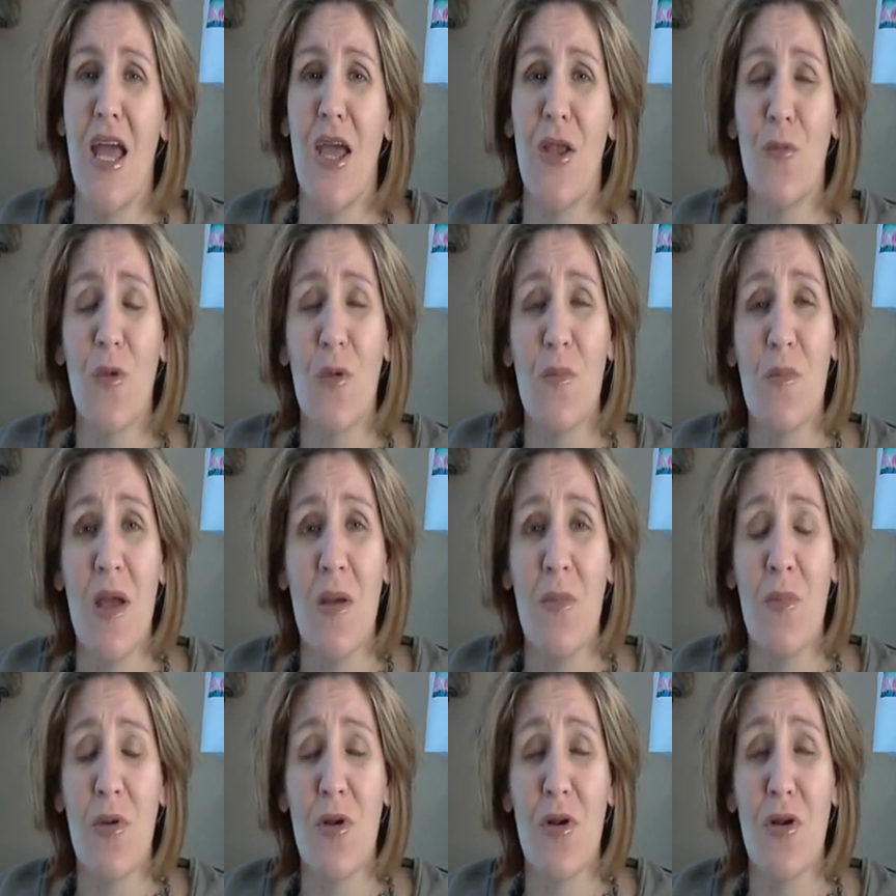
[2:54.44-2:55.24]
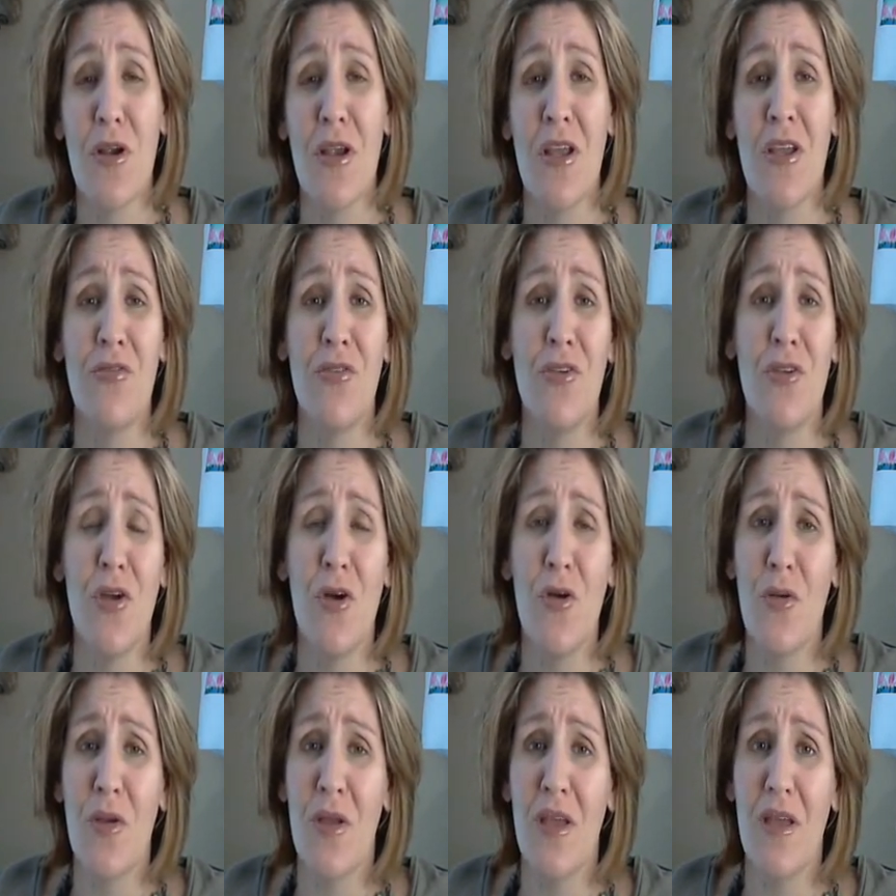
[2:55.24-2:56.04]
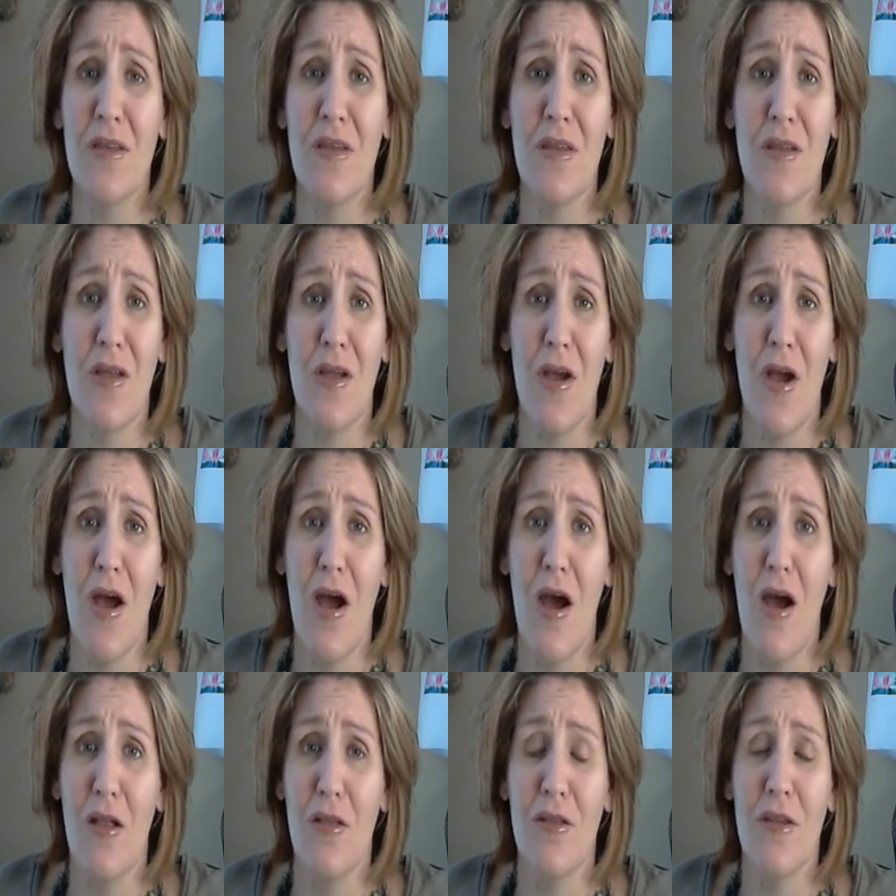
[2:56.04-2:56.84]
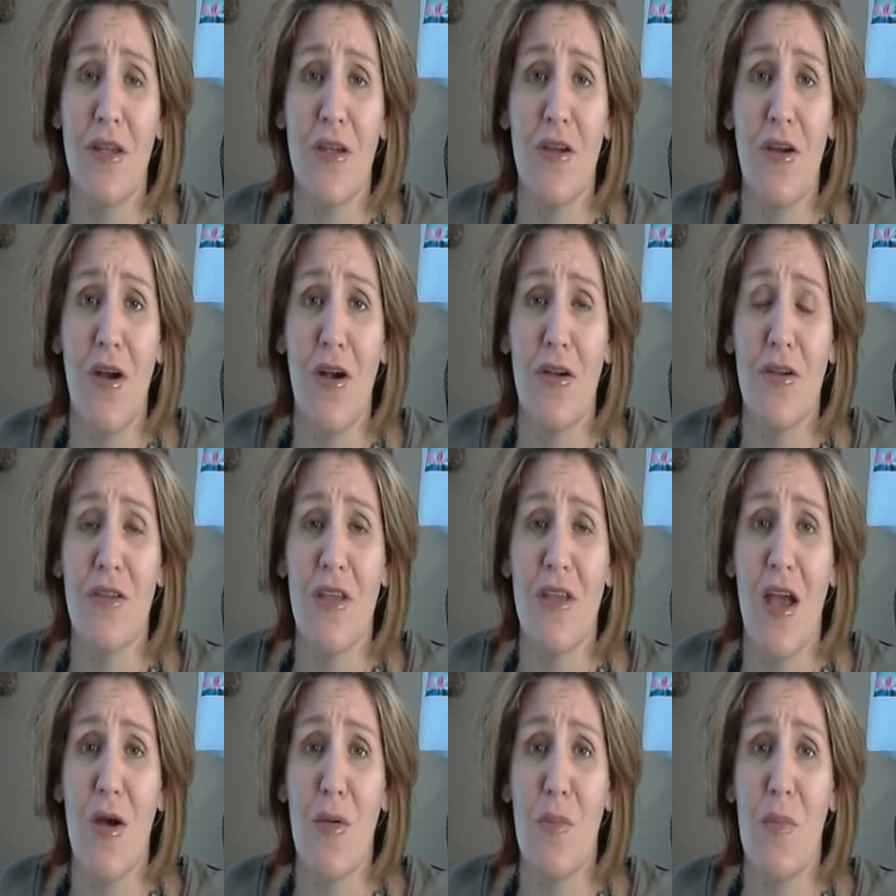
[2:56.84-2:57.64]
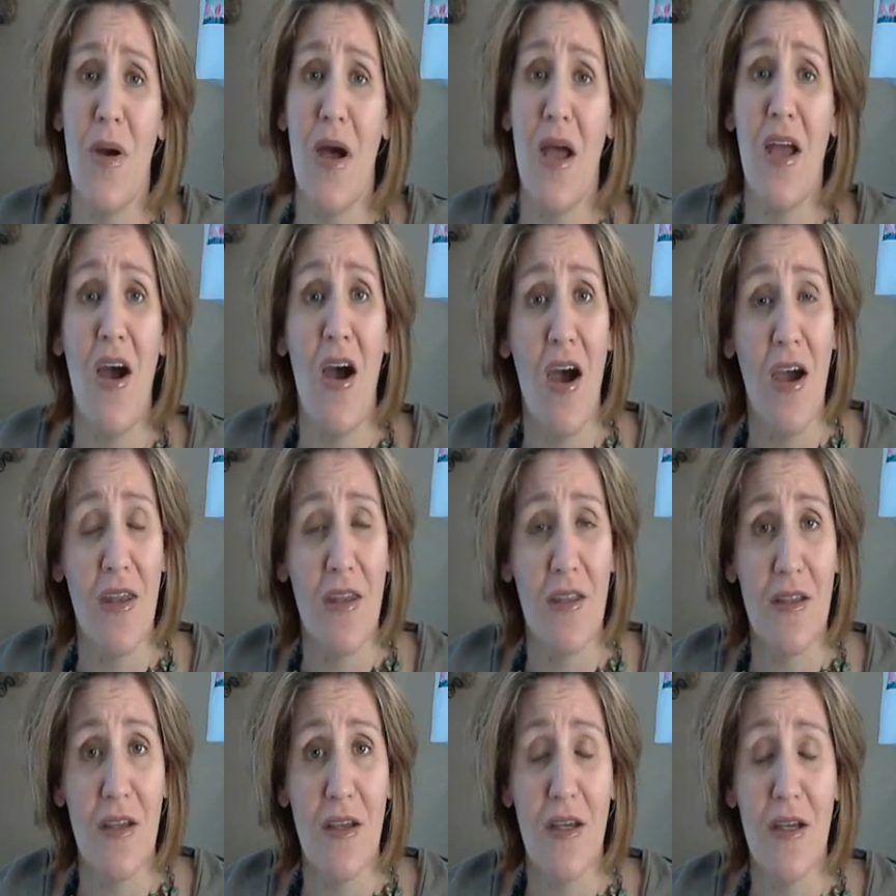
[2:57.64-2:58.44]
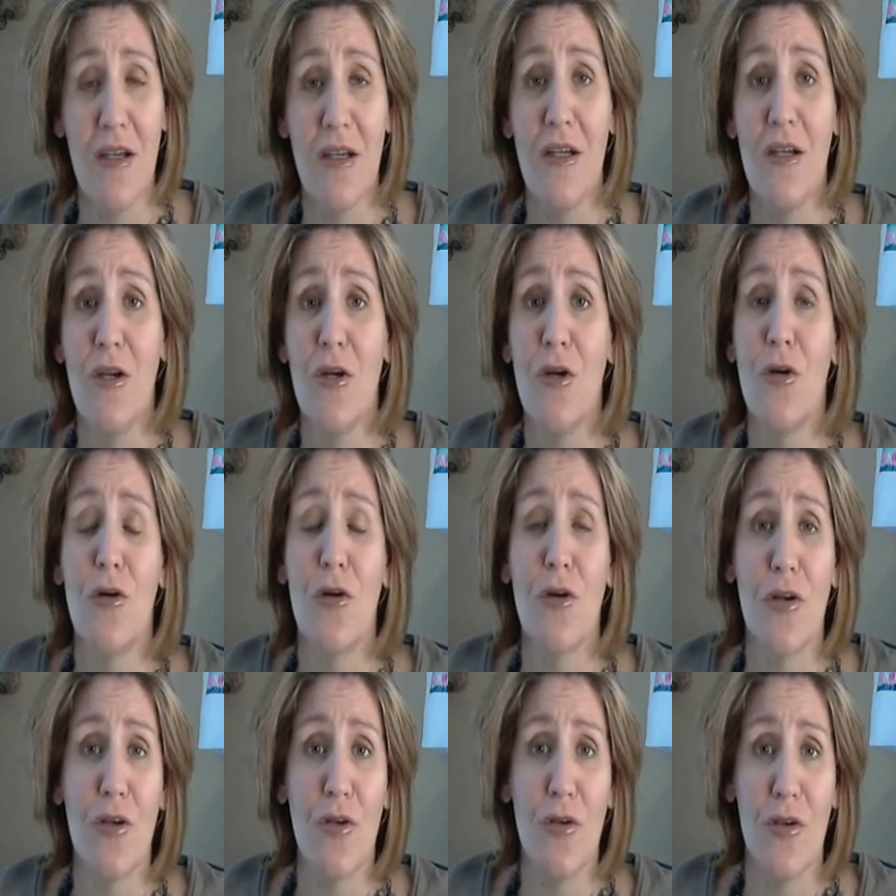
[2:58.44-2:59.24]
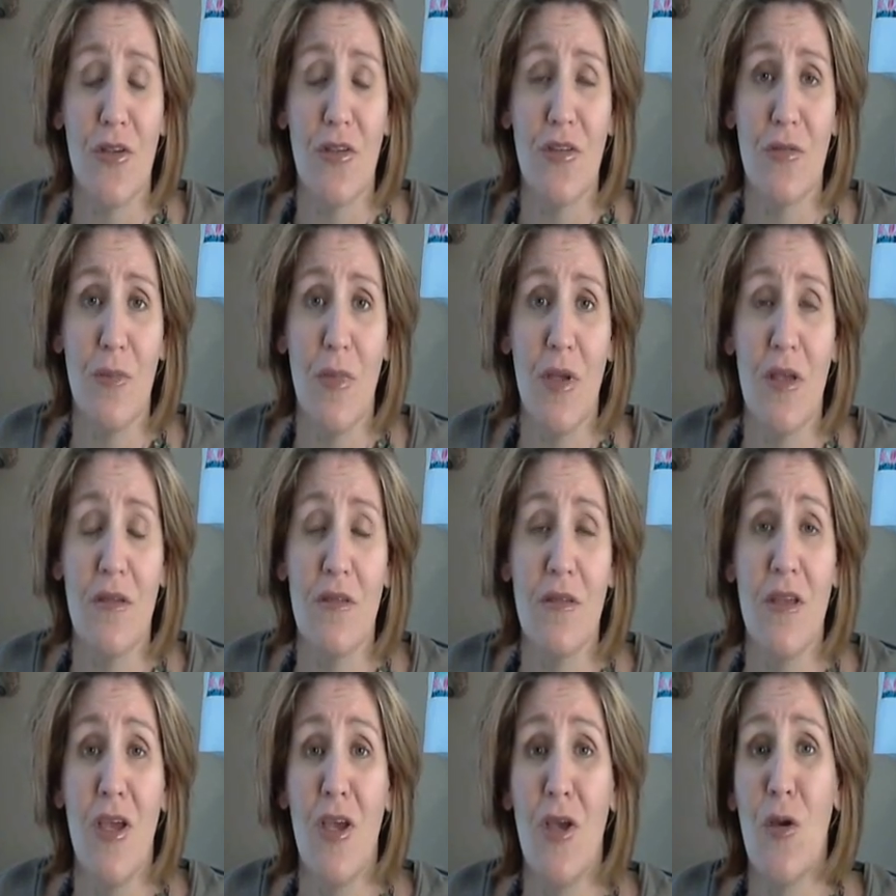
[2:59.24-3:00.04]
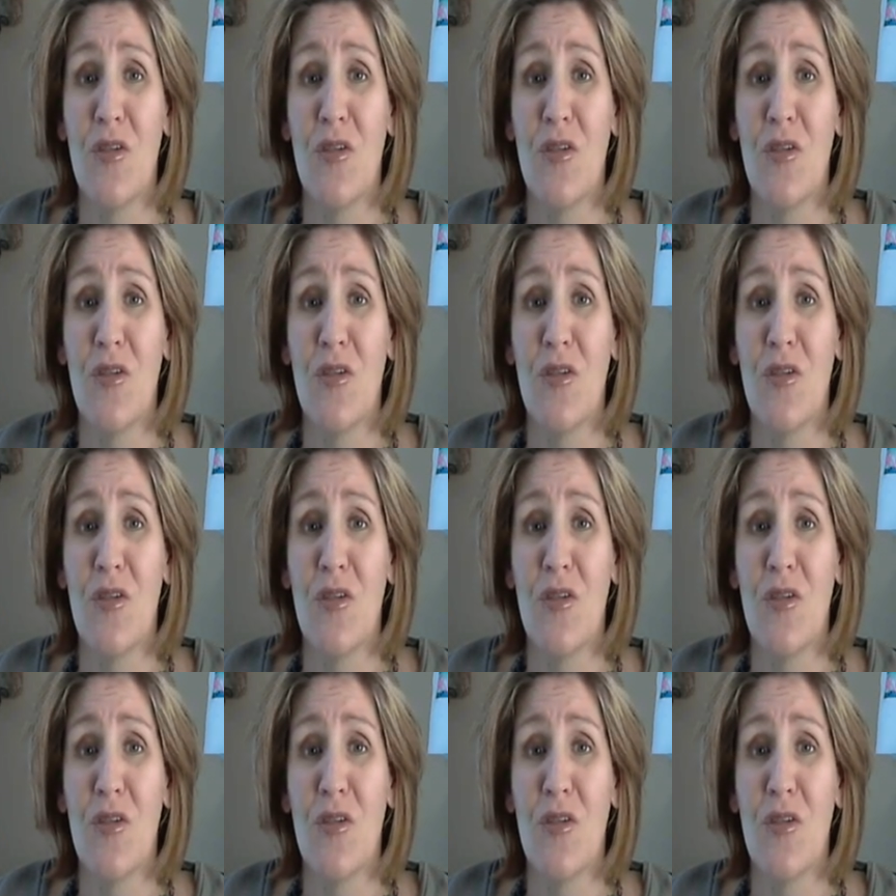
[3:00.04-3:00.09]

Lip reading: And remember, if you don't get holiday cards out by Hanukkah or Christmas,